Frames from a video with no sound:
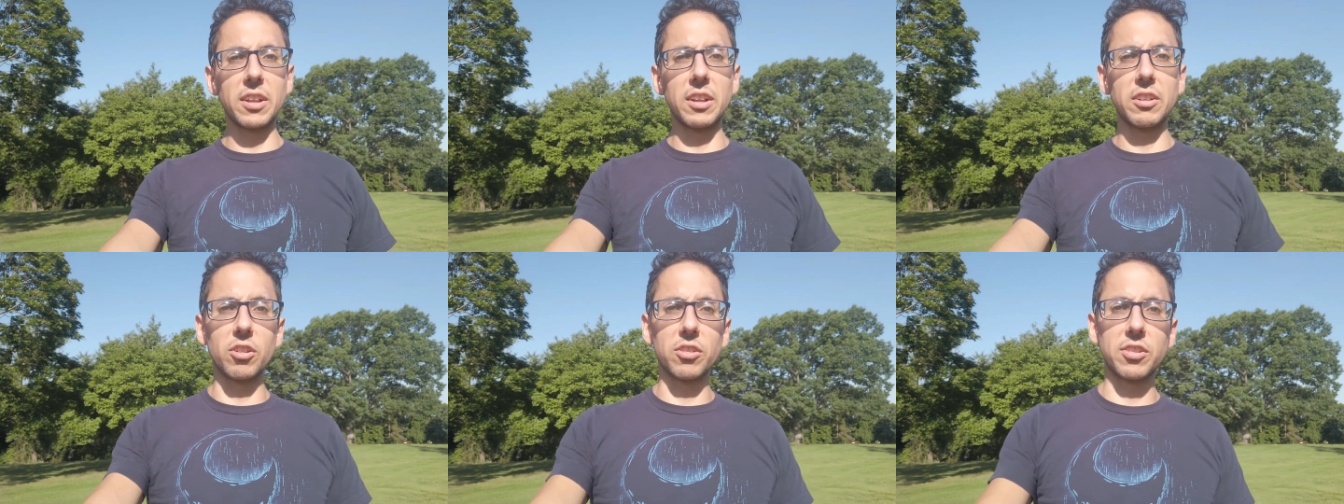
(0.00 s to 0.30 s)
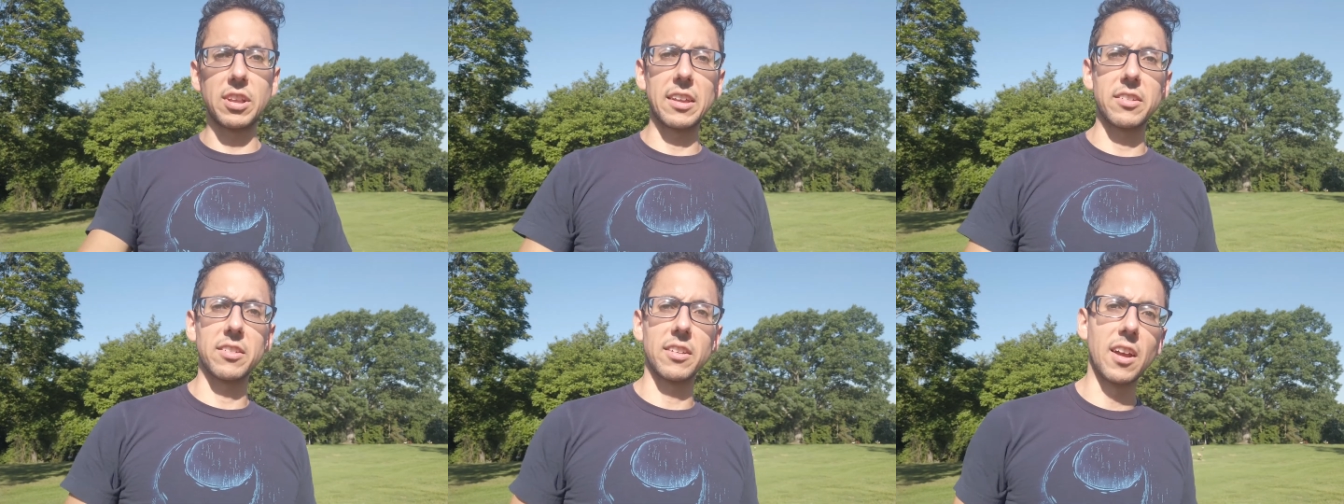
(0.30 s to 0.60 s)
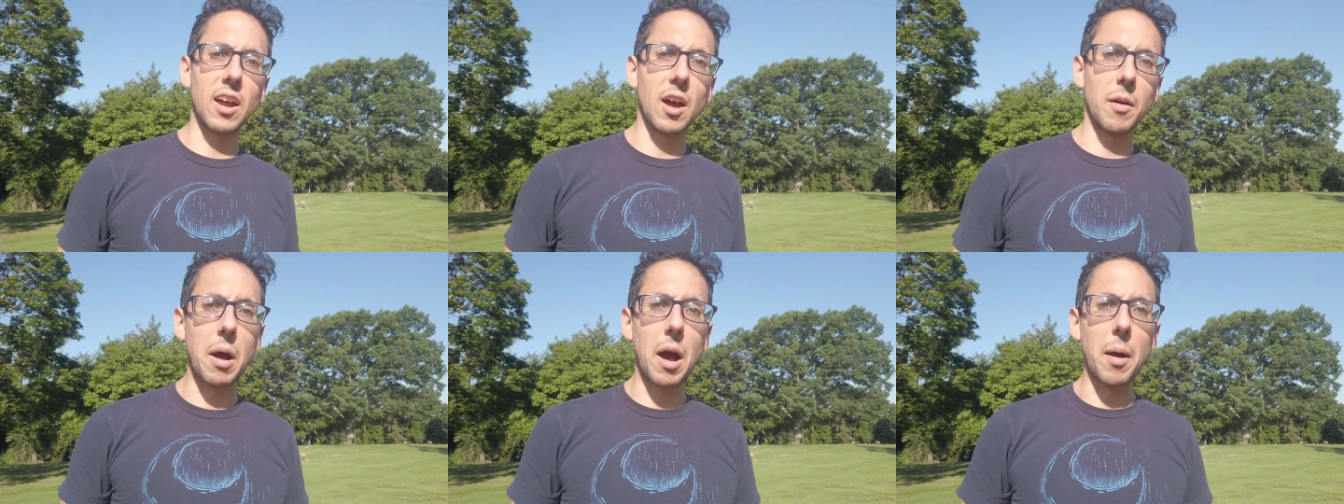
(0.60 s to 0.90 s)
It just hasn't
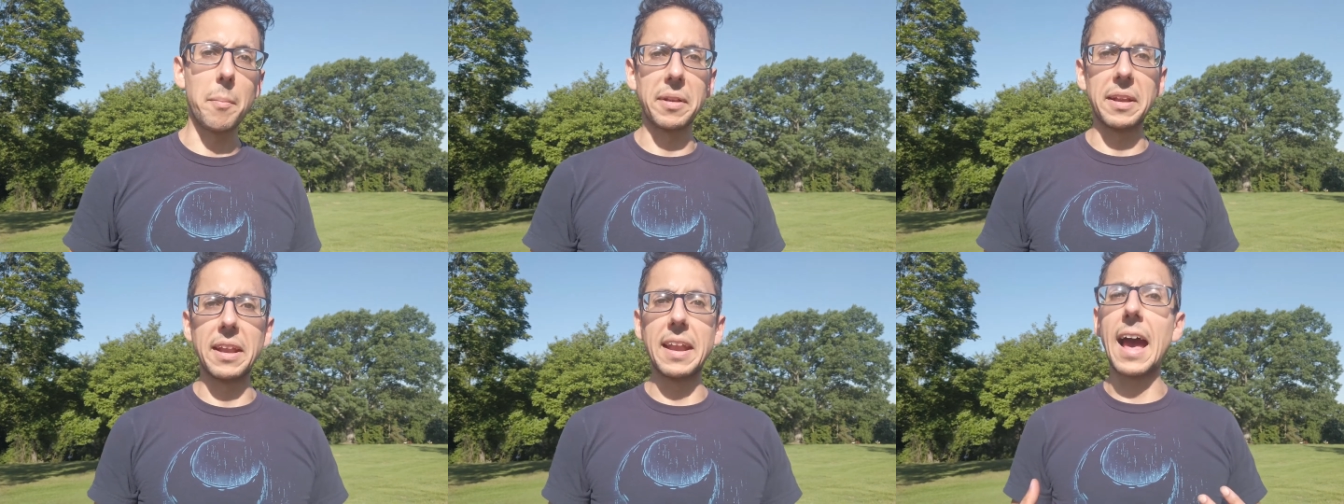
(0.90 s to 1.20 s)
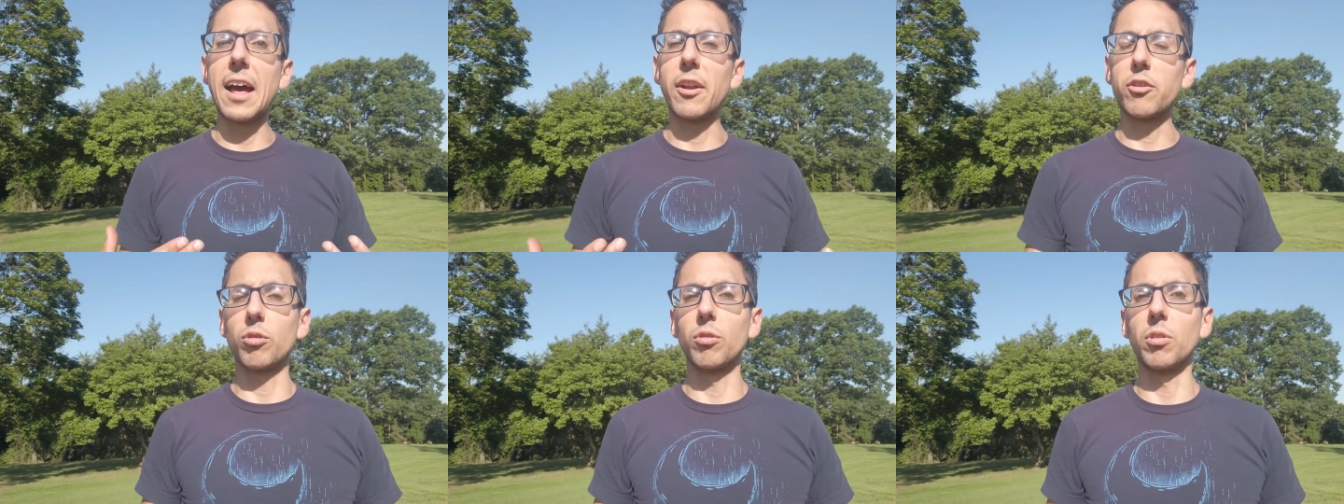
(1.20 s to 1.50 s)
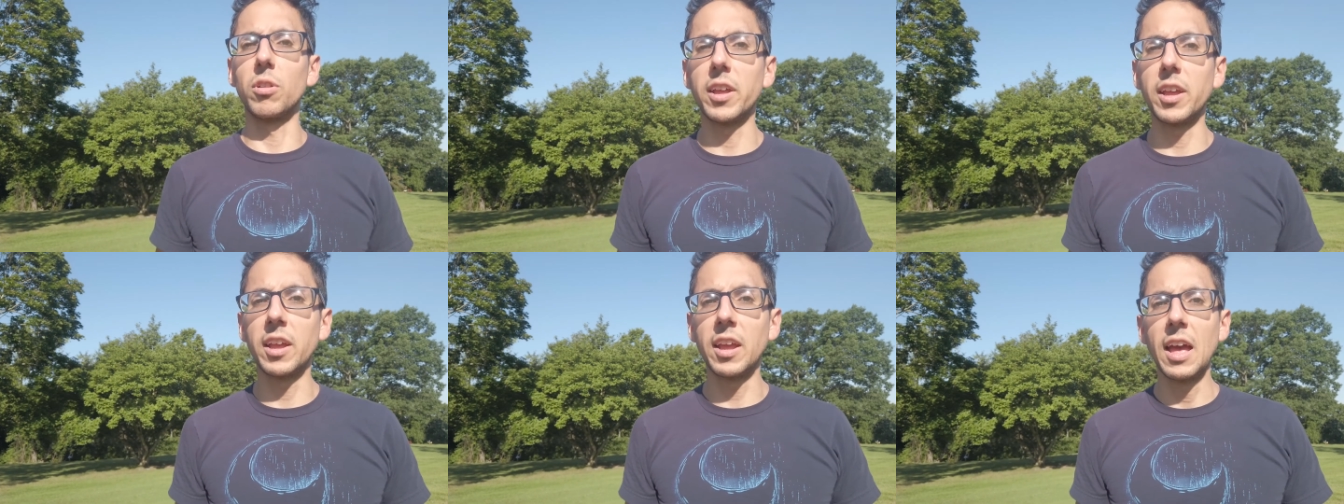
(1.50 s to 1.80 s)
come up
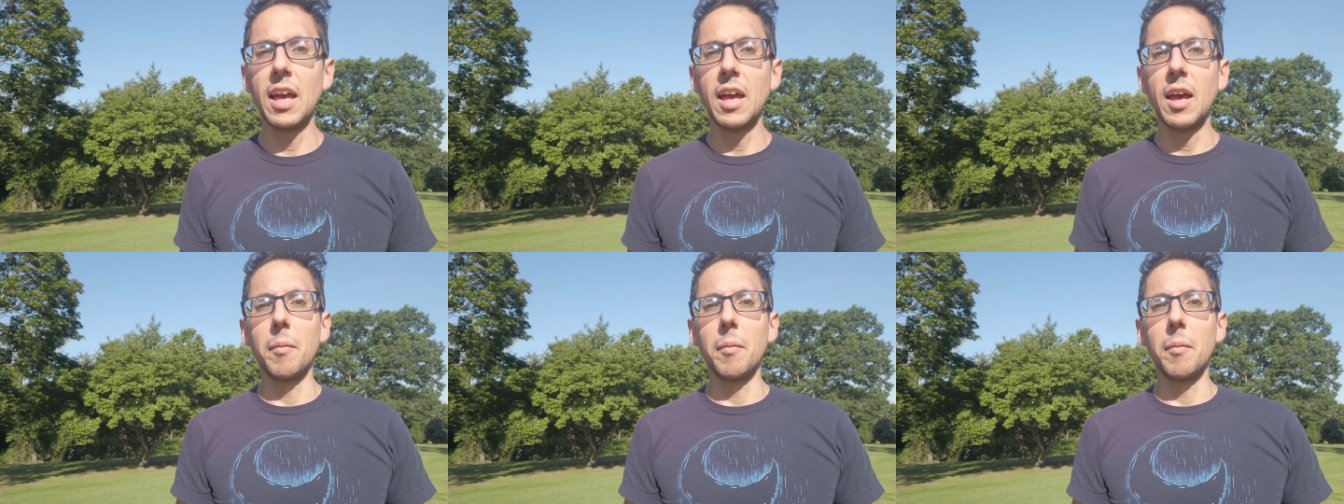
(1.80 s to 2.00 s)
naturally.